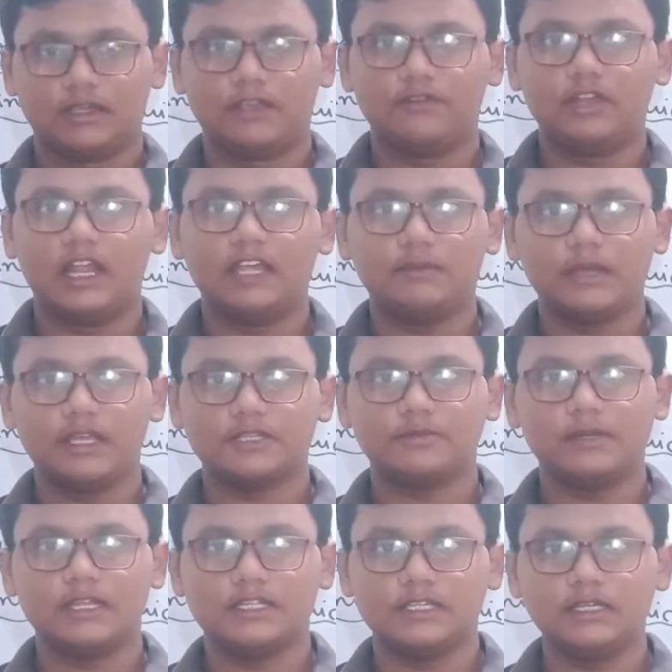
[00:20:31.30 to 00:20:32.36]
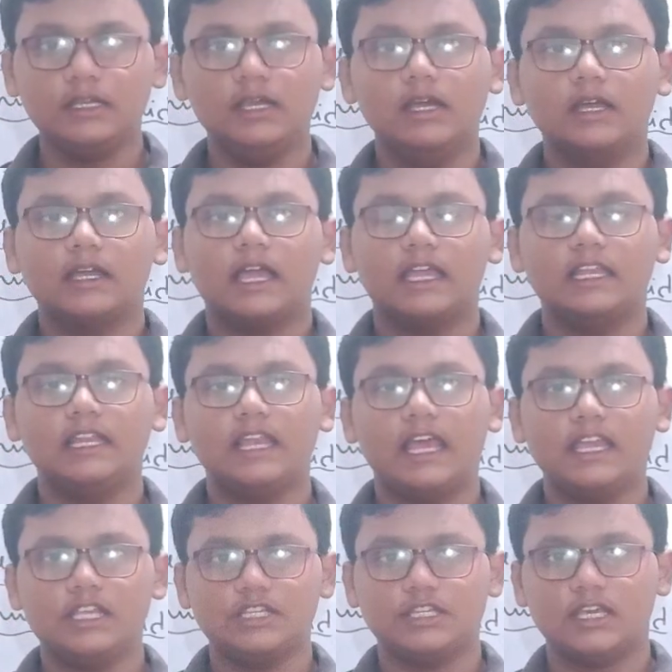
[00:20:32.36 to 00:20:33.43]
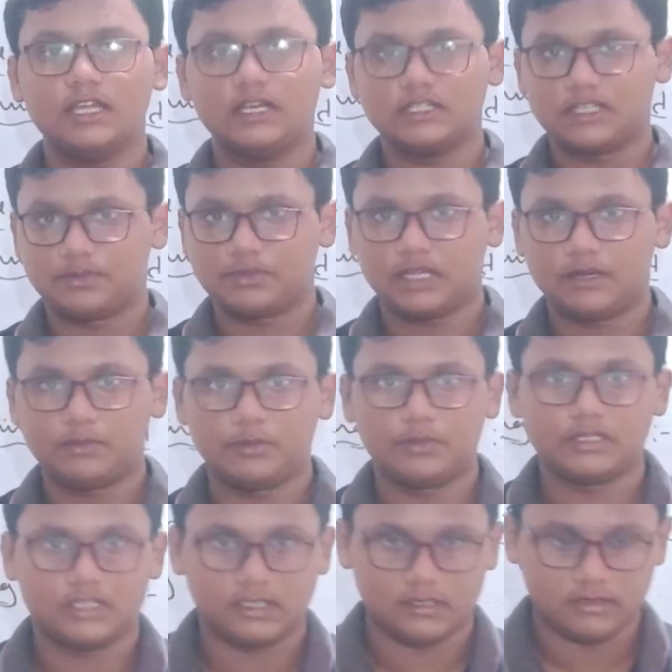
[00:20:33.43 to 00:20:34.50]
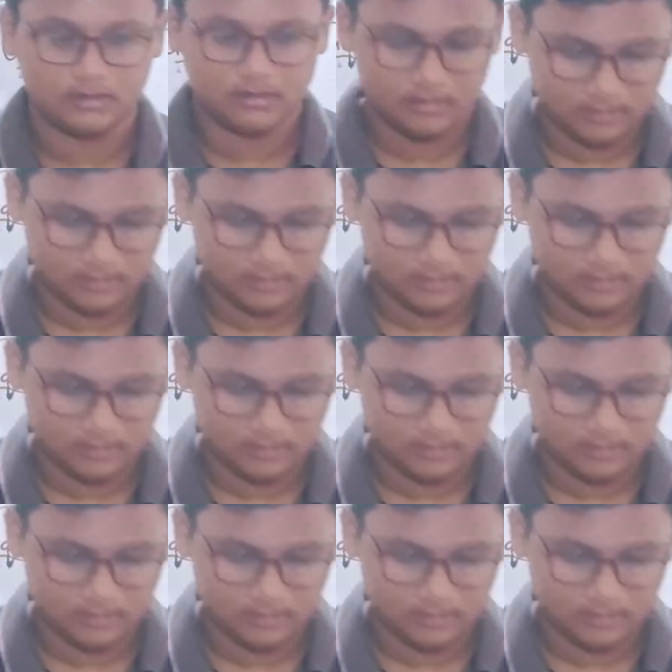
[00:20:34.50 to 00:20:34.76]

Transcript: If you like my explanation, kindly like, share and subscribe to my channel.